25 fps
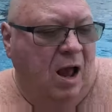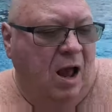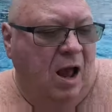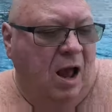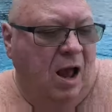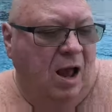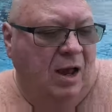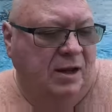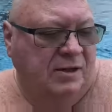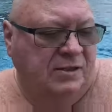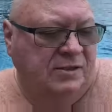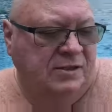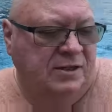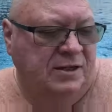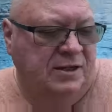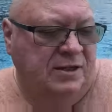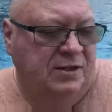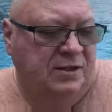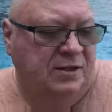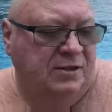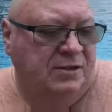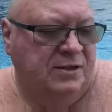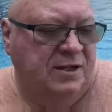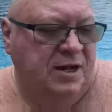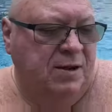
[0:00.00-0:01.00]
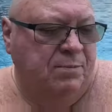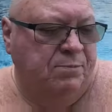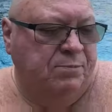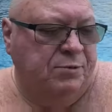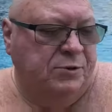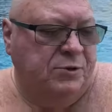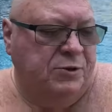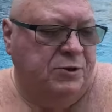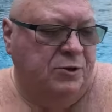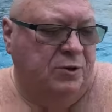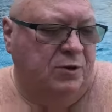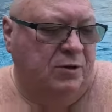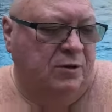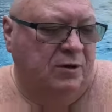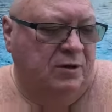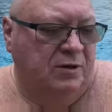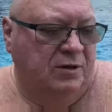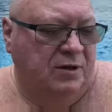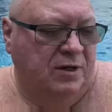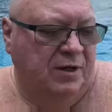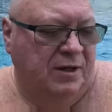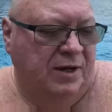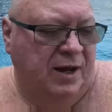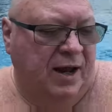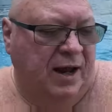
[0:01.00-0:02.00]
I see the temperature
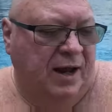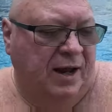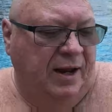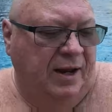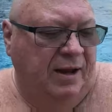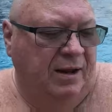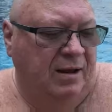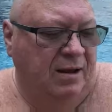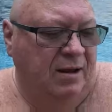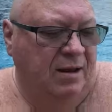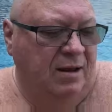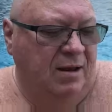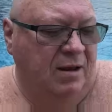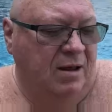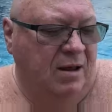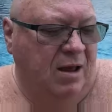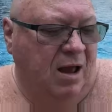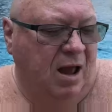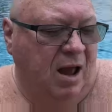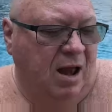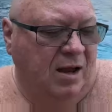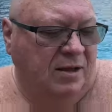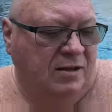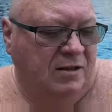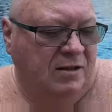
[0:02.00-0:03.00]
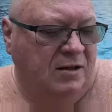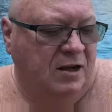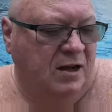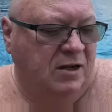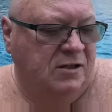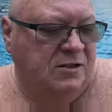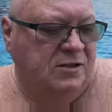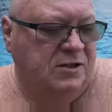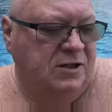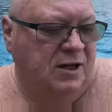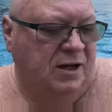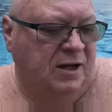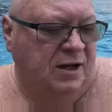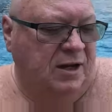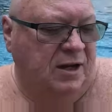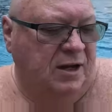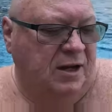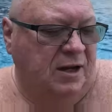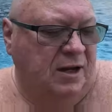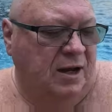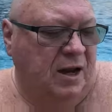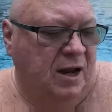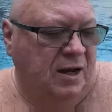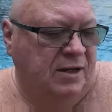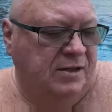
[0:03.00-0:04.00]
today. I touch it
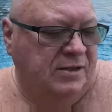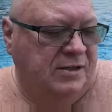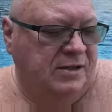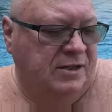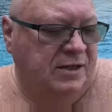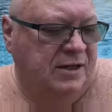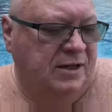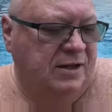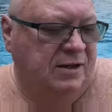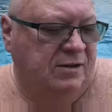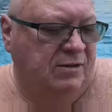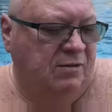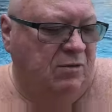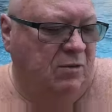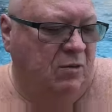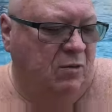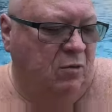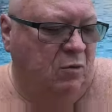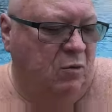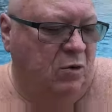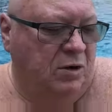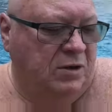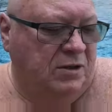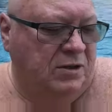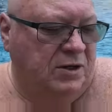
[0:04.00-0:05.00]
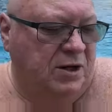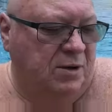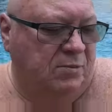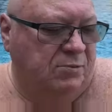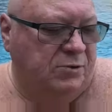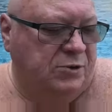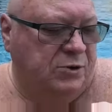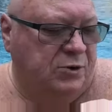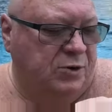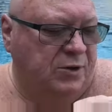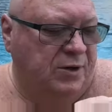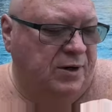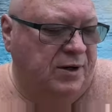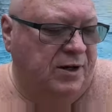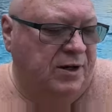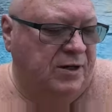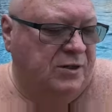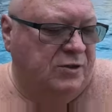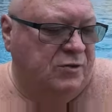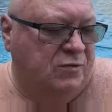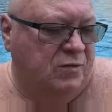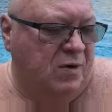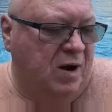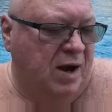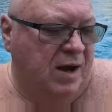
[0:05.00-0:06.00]
and I see what temperature it
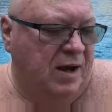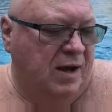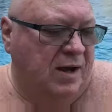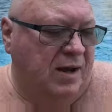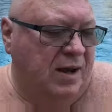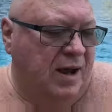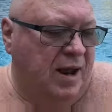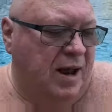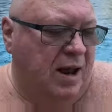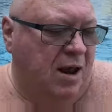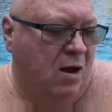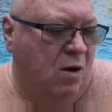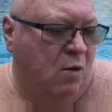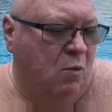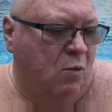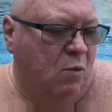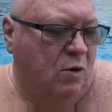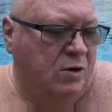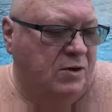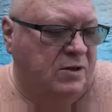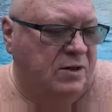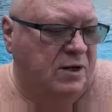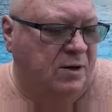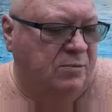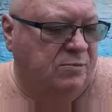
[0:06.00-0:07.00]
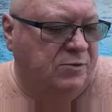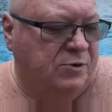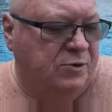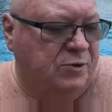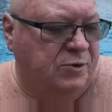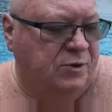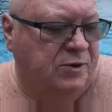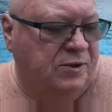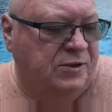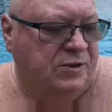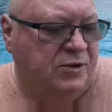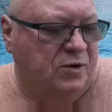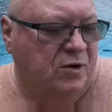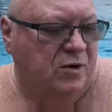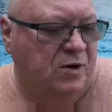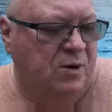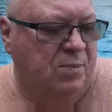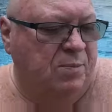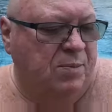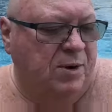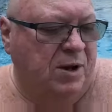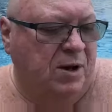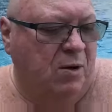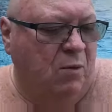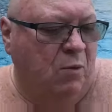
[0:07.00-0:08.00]
is right now, what temperature it's going to
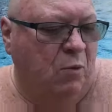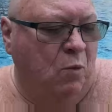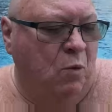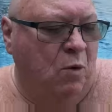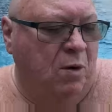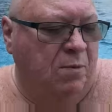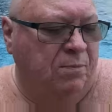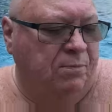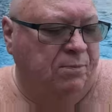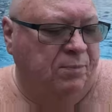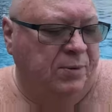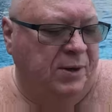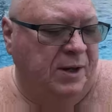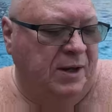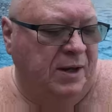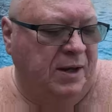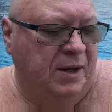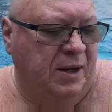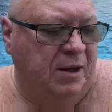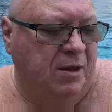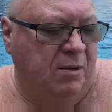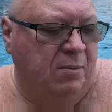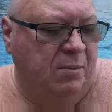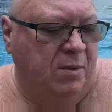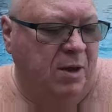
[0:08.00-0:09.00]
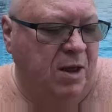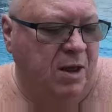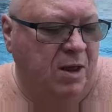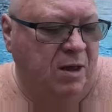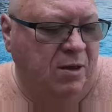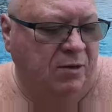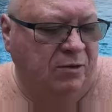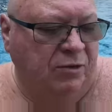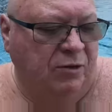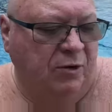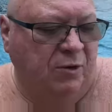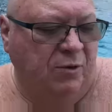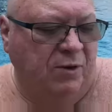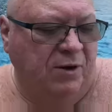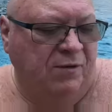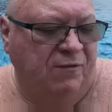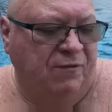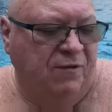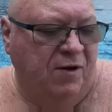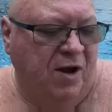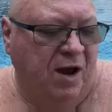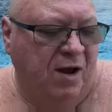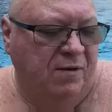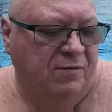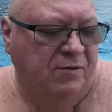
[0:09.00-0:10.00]
be at 1 p.m.,
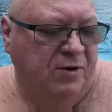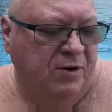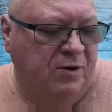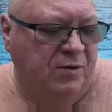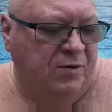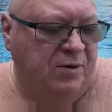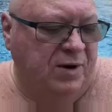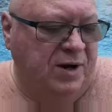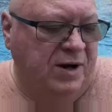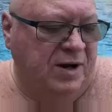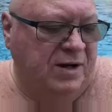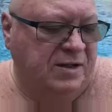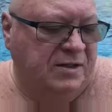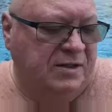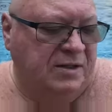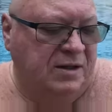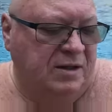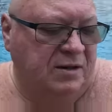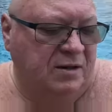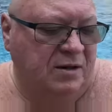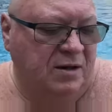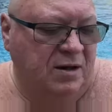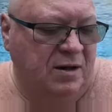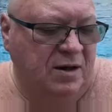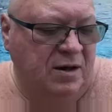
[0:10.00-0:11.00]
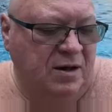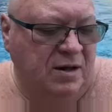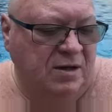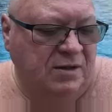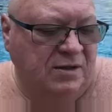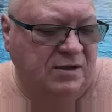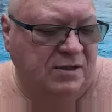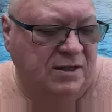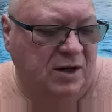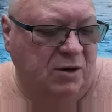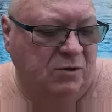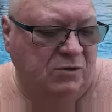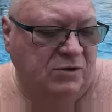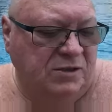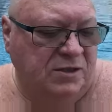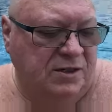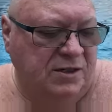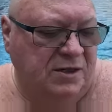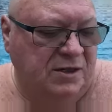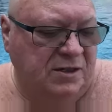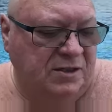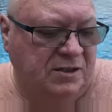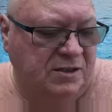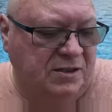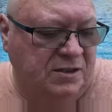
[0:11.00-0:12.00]
35 degrees
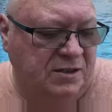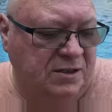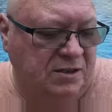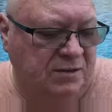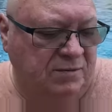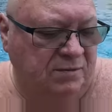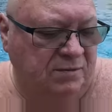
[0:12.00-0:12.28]
Celsius.